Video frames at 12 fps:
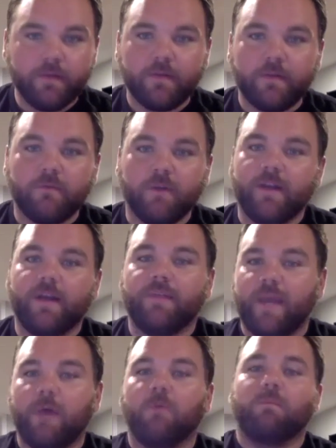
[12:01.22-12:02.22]
right,
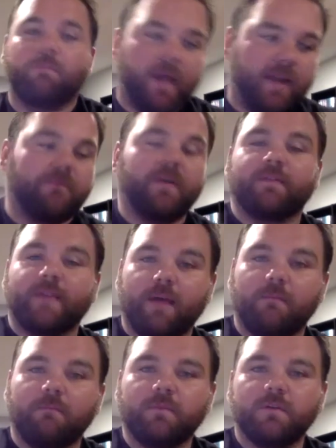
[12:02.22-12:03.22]
that would benefit
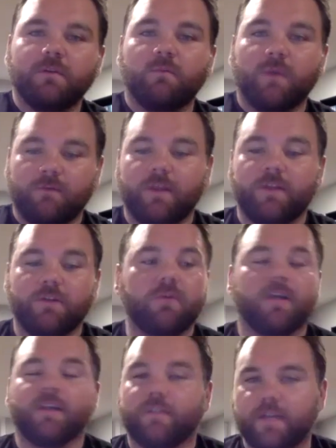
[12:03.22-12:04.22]
them whenever they do
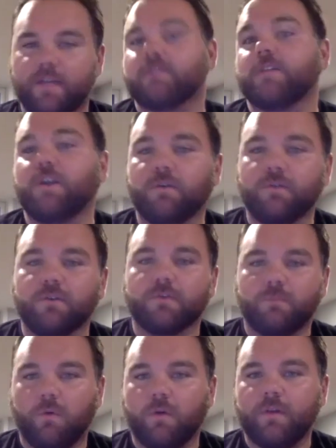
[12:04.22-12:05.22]
get into that scenario in their
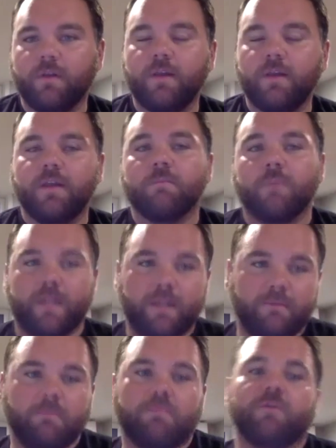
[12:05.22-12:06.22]
sport. But
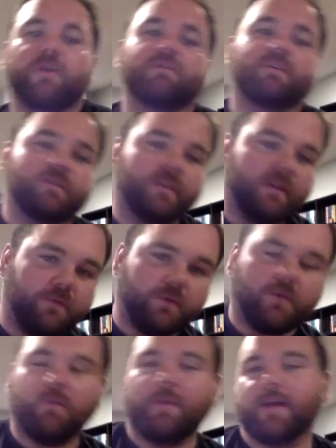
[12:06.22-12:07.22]
even previously, if you
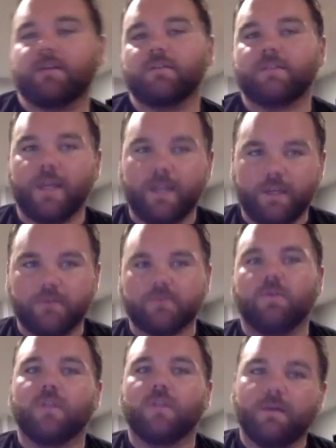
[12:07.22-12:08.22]
go back to 10 years
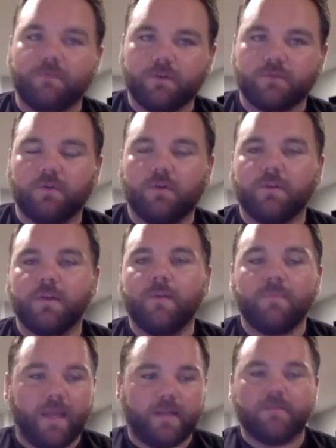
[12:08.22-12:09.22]
old, 11 years old,
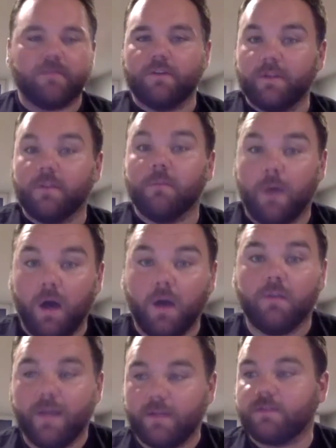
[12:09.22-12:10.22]
that's literally the
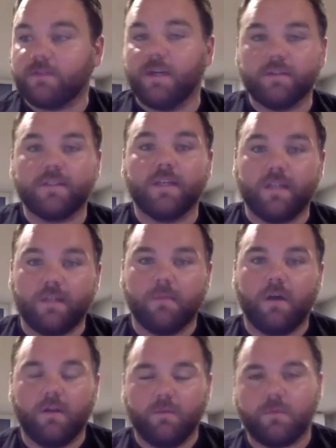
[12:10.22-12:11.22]
model. That's the LTD
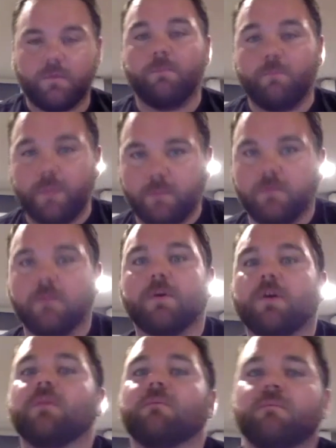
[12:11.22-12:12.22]
model to be able to
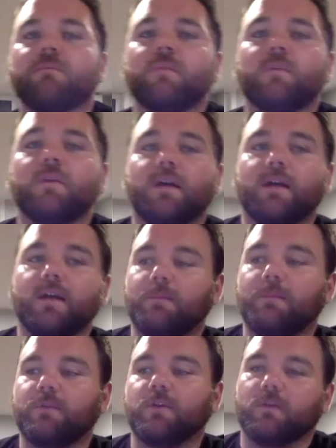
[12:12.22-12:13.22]
build them
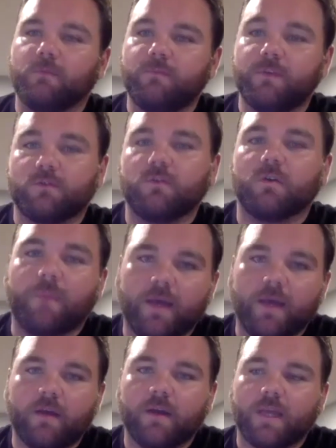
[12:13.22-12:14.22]
up their physical
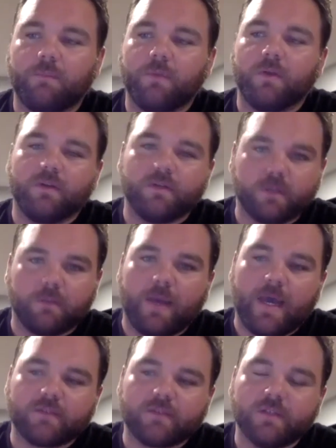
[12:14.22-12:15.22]
capabilities and
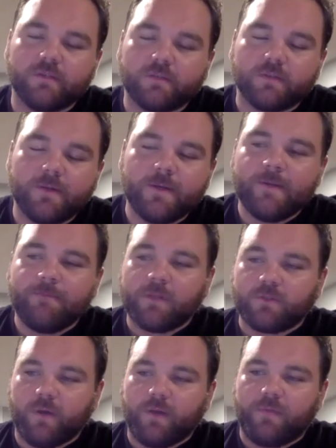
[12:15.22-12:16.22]
capacities.
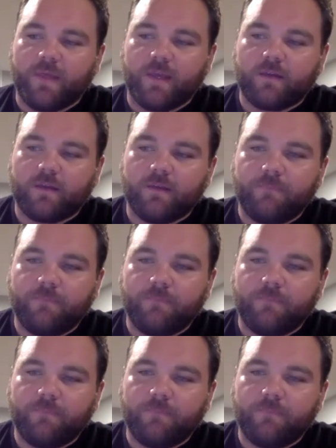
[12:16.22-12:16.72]
So I think